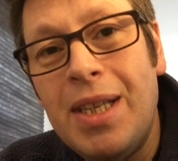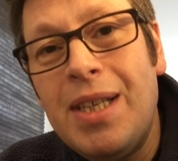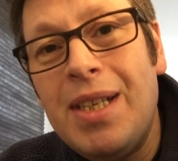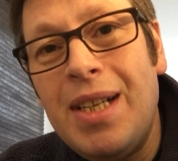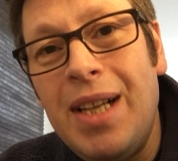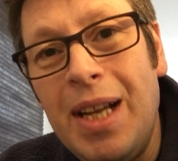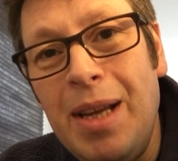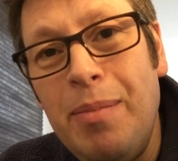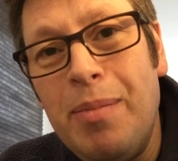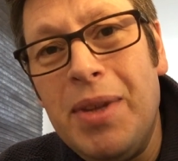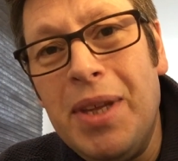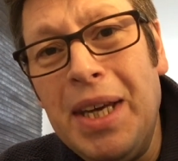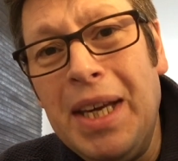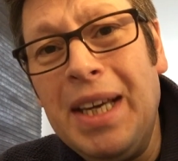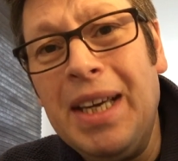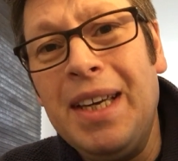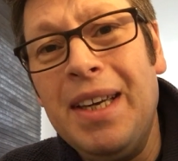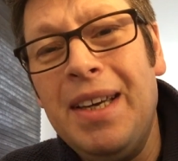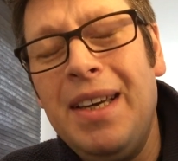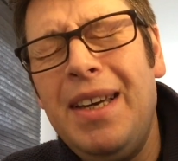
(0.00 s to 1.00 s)
the sleep
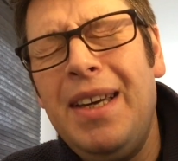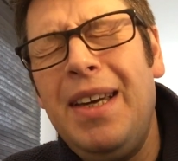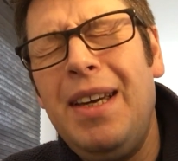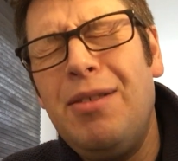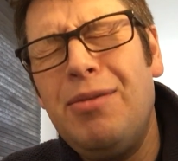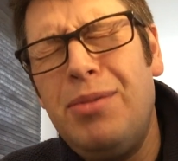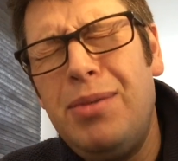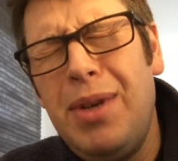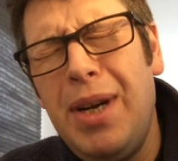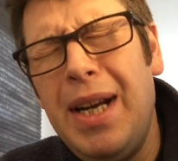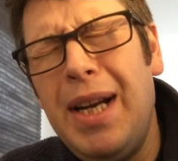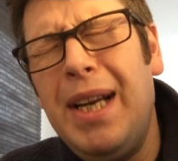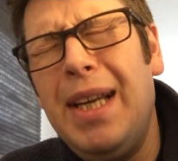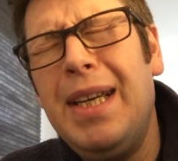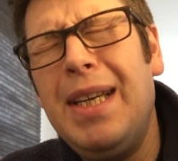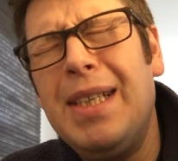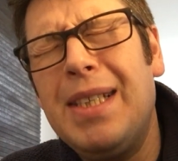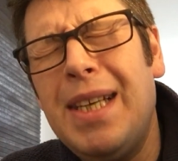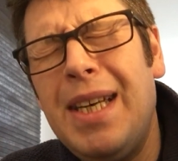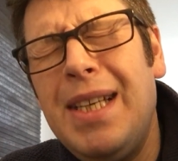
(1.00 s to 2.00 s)
thing. It
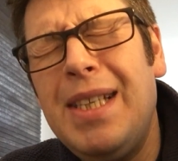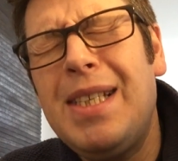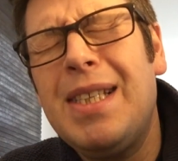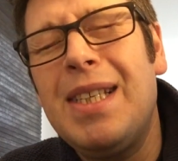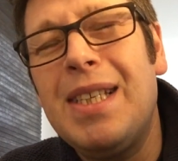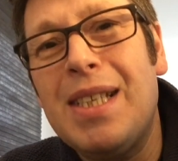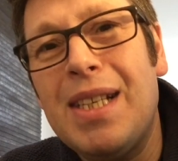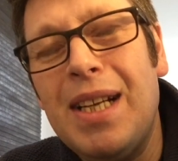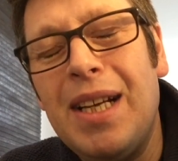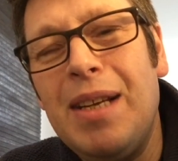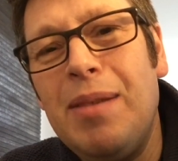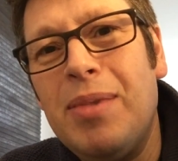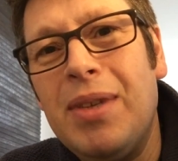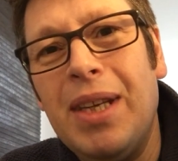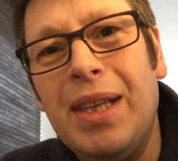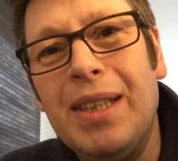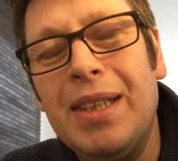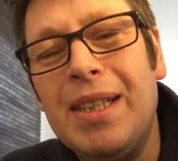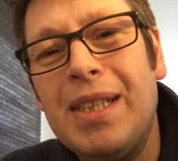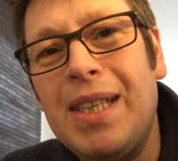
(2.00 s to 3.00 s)
really is. It's the sleep
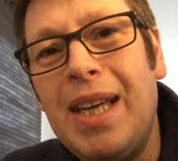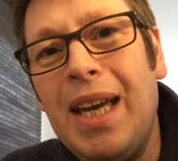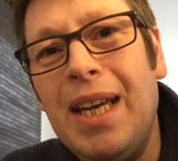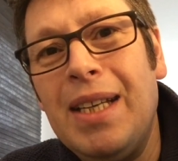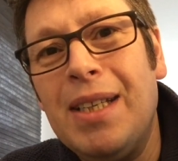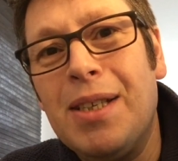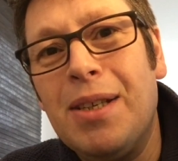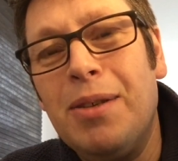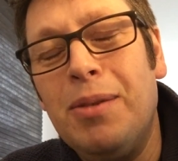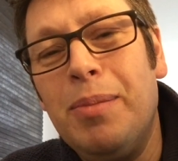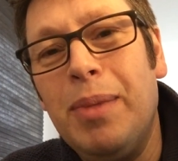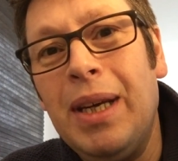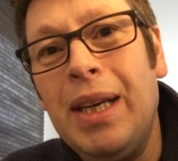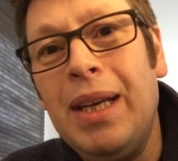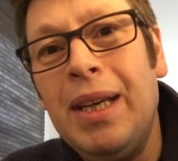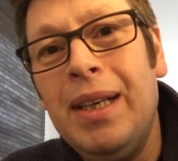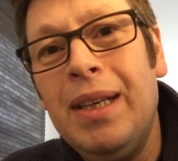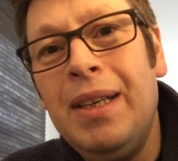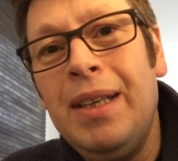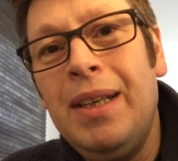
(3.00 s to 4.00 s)
thing that's getting to
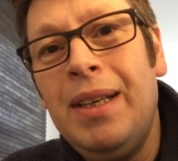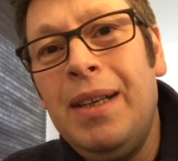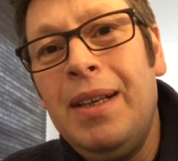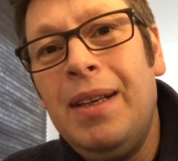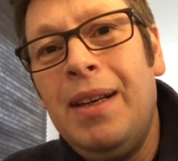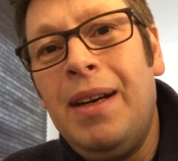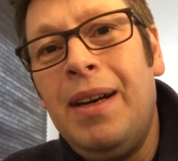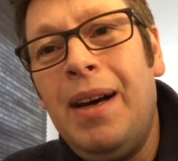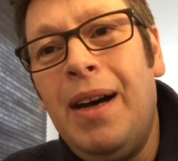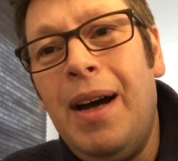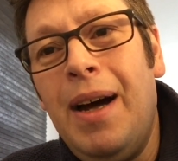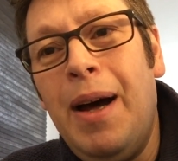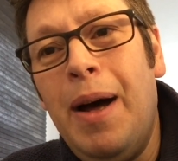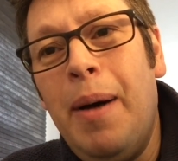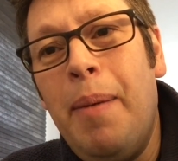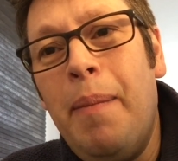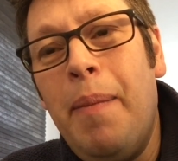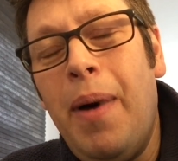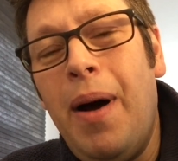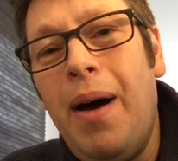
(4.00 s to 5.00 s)
me.
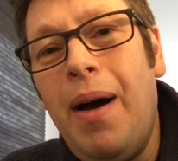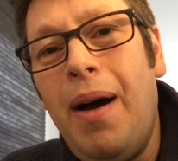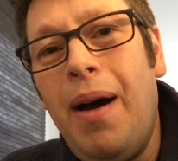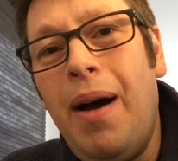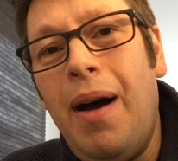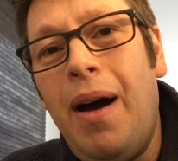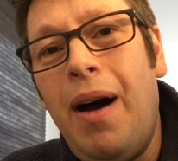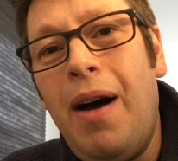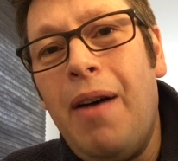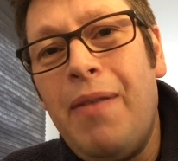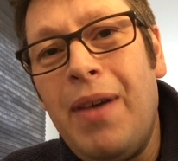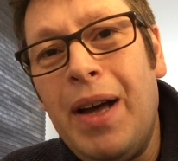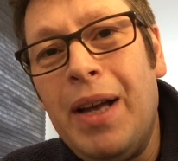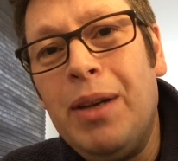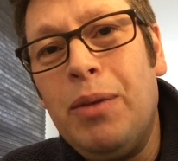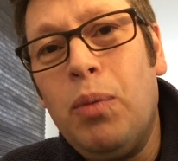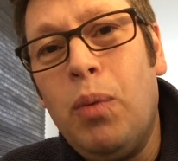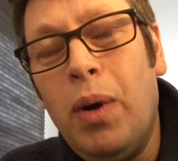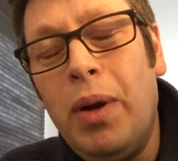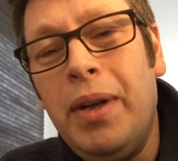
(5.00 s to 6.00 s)
I've
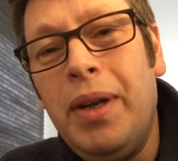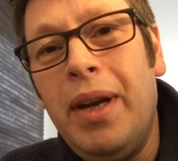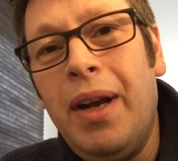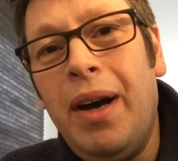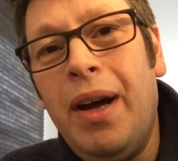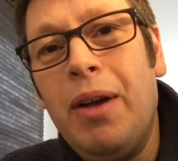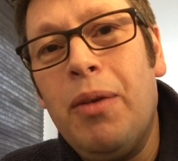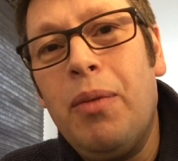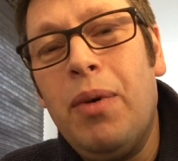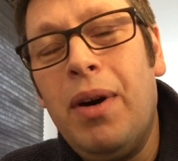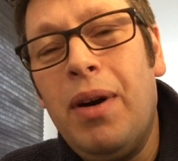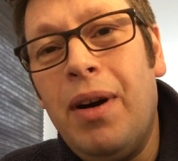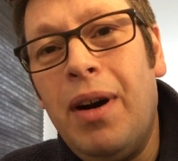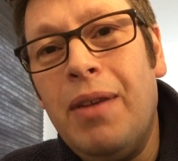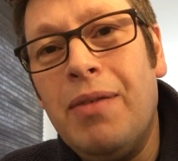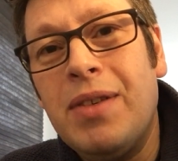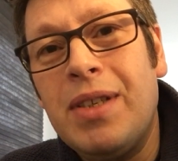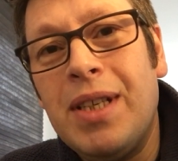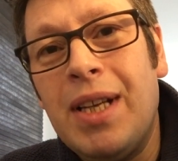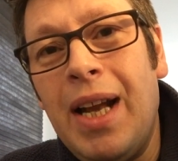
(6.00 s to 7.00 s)
had one night where
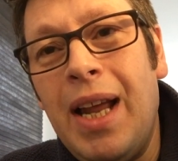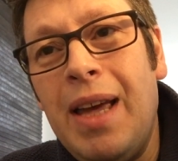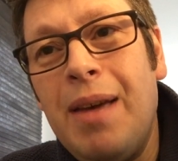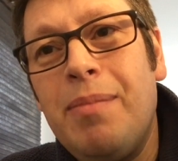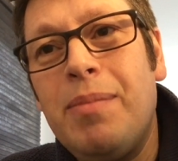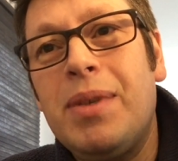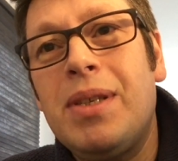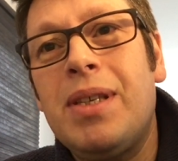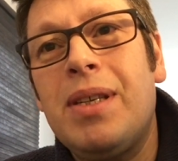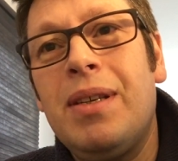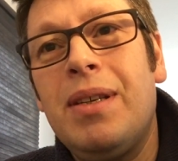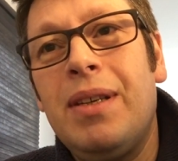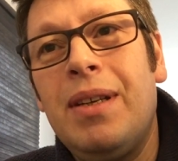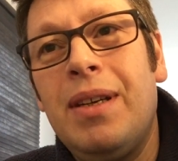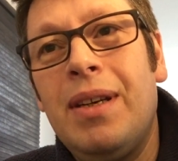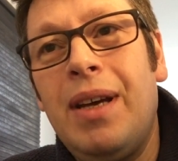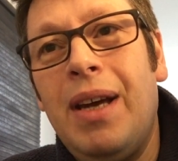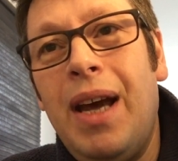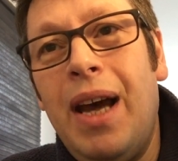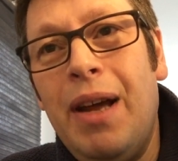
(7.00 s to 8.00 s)
I've slept
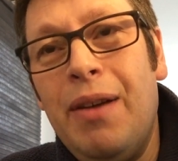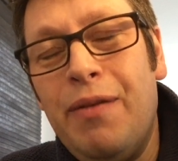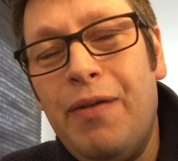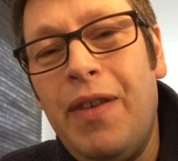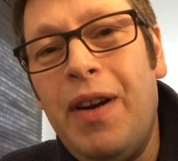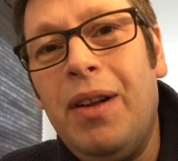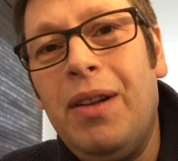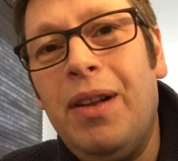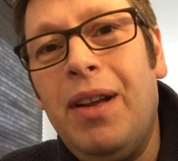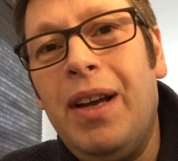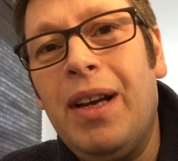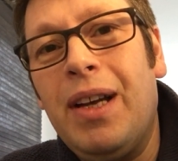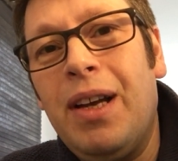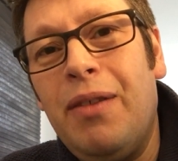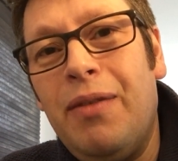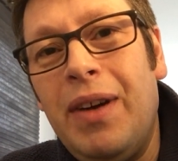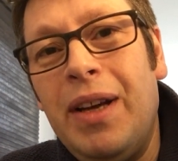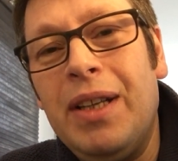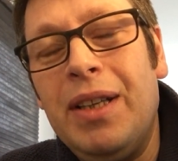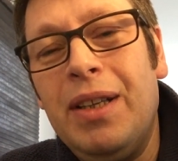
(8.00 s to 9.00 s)
and felt like
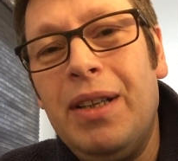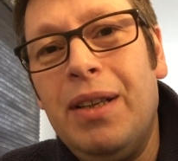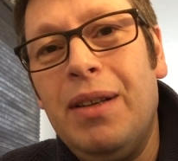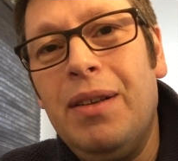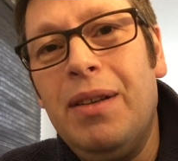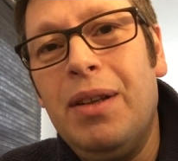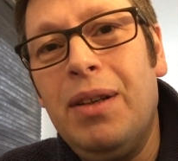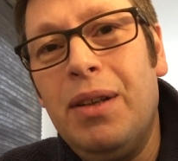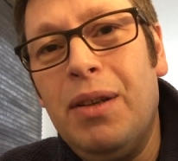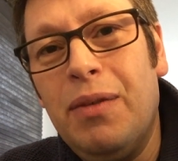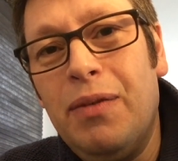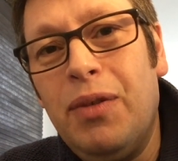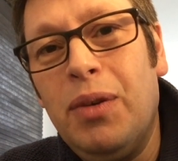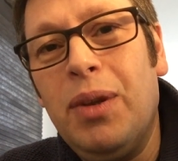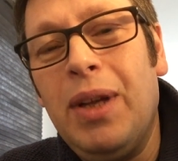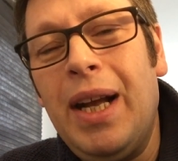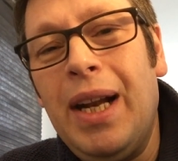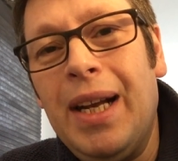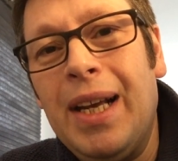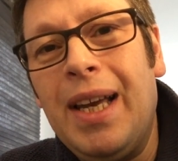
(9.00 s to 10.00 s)
I've had the
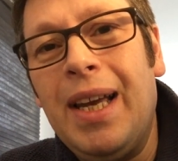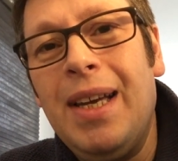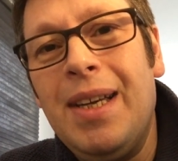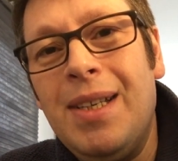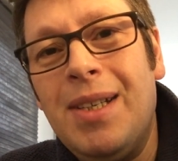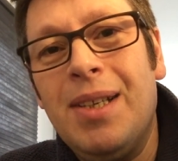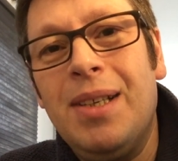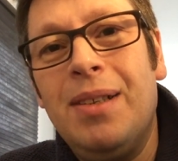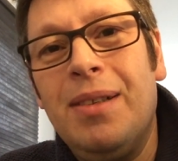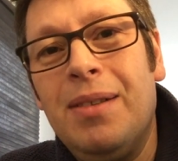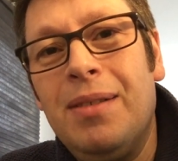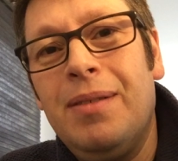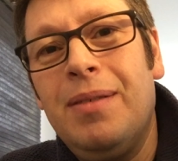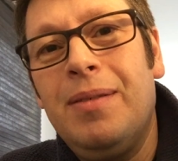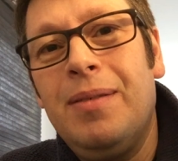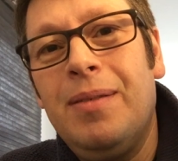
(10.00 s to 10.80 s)
full allocation.